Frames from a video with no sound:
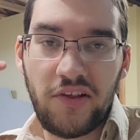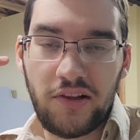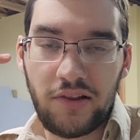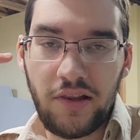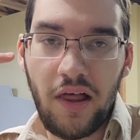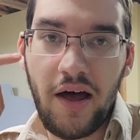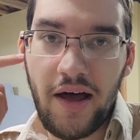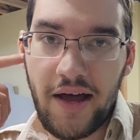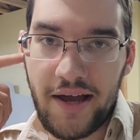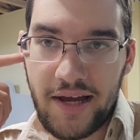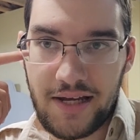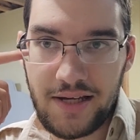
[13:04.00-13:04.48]

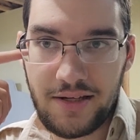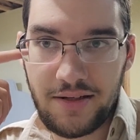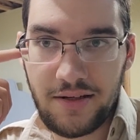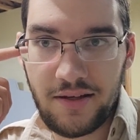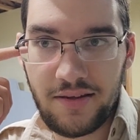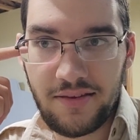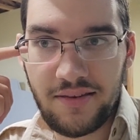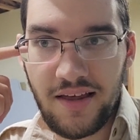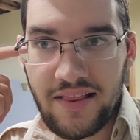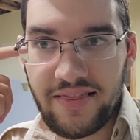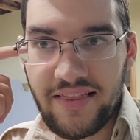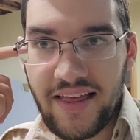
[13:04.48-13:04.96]
line,
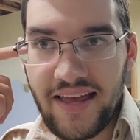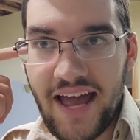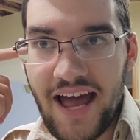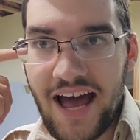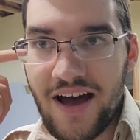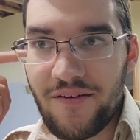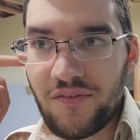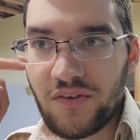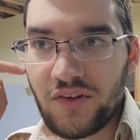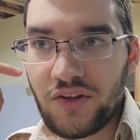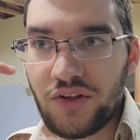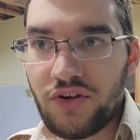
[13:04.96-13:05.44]
that they
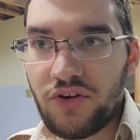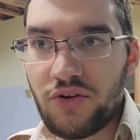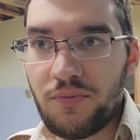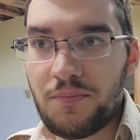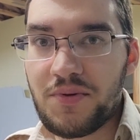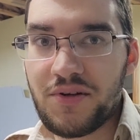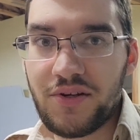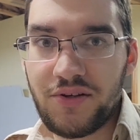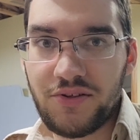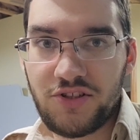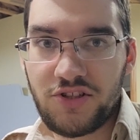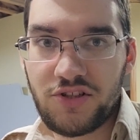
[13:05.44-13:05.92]
have a little
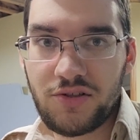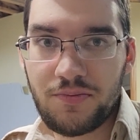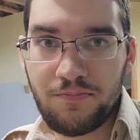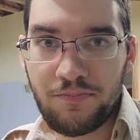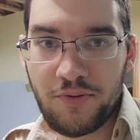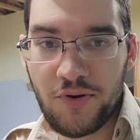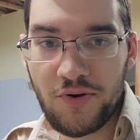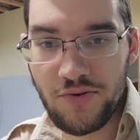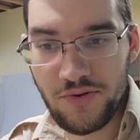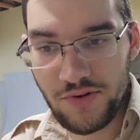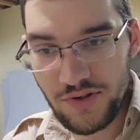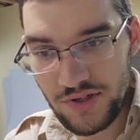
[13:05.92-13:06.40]
bit of
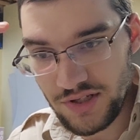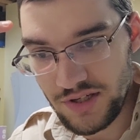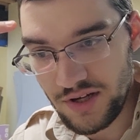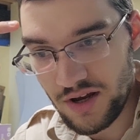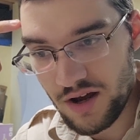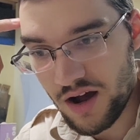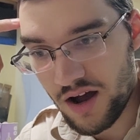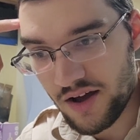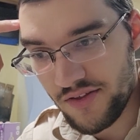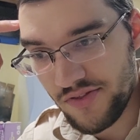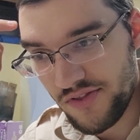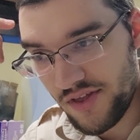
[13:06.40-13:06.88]
spruce
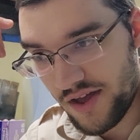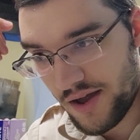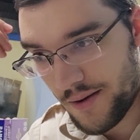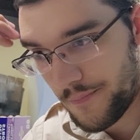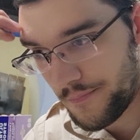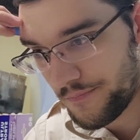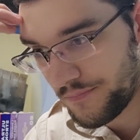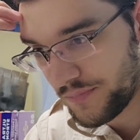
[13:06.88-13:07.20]
on them.